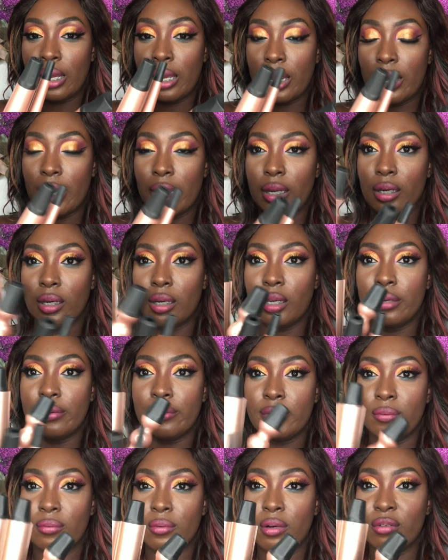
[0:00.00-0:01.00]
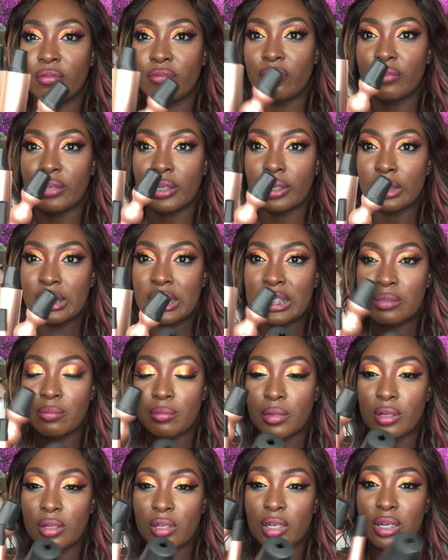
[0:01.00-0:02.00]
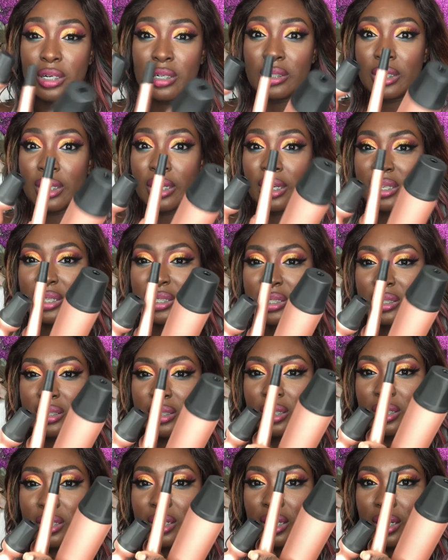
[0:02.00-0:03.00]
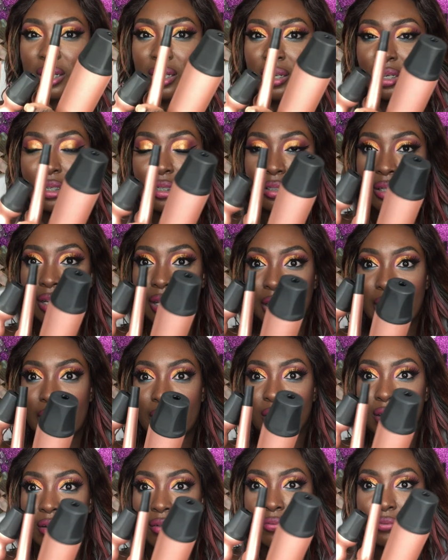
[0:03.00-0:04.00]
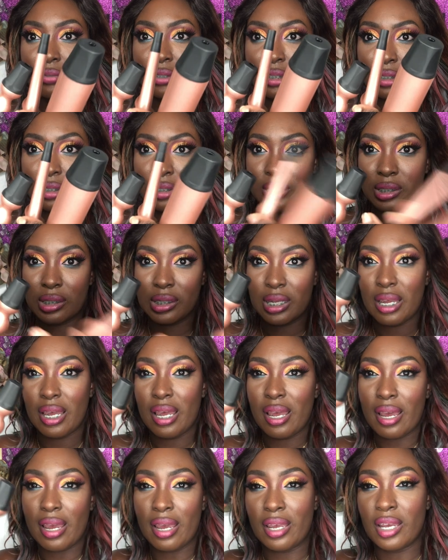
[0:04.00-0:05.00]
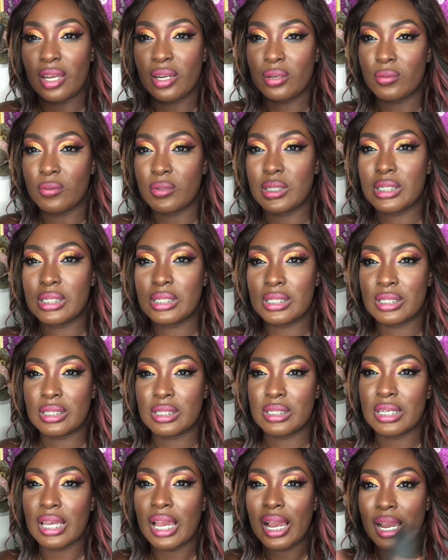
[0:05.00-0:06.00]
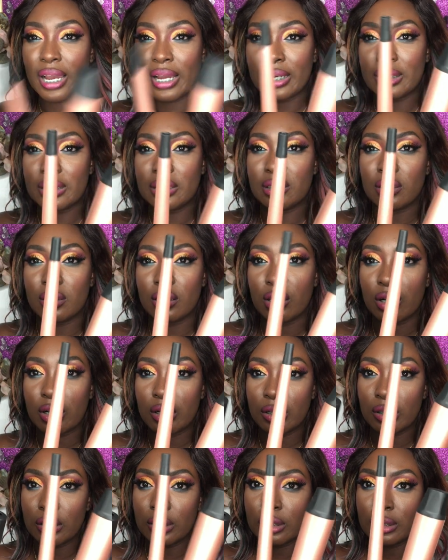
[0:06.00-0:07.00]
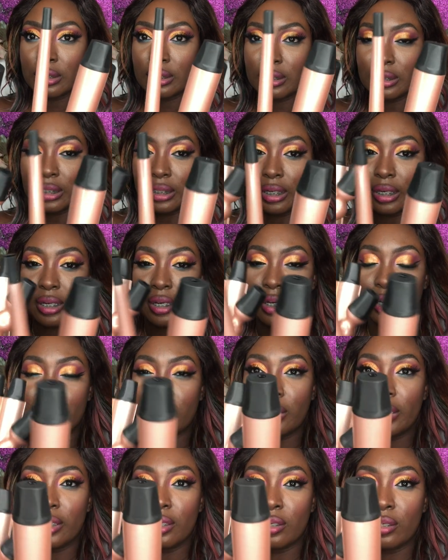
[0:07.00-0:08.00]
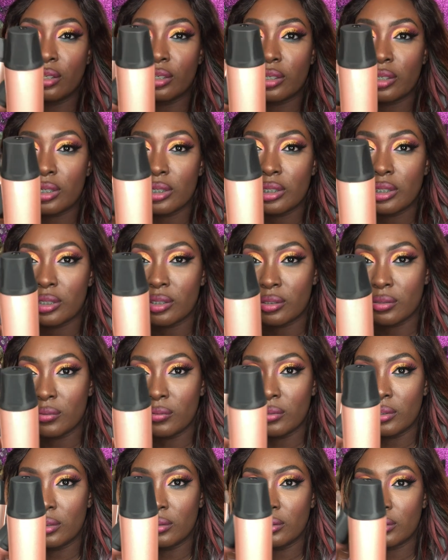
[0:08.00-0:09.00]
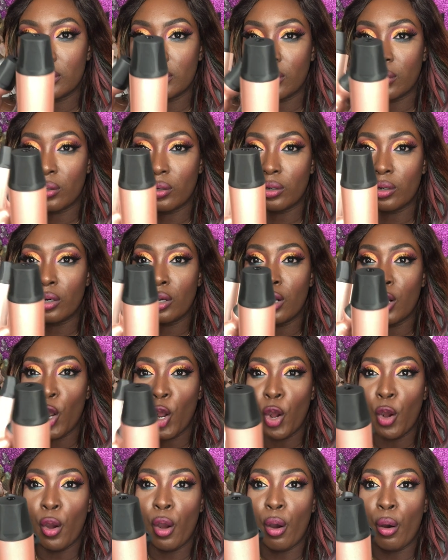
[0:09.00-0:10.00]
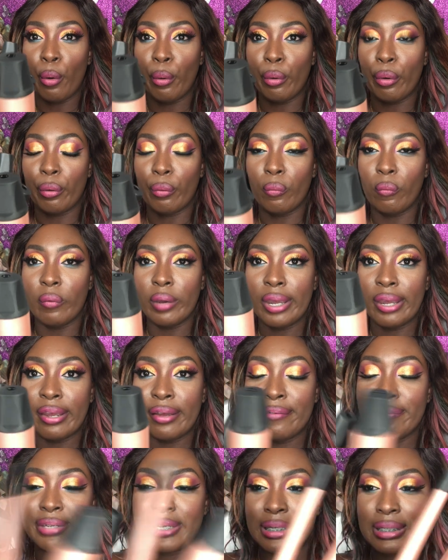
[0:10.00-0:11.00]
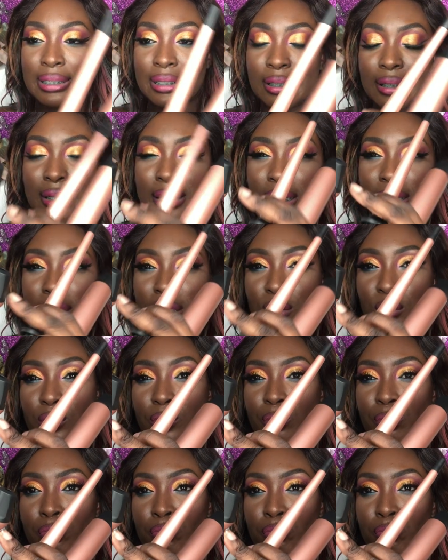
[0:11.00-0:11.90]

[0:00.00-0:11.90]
and if you want very small curls, you can stay like the end of this and get those tight curls. Then you can get the curly Sue look or waves. I think you can do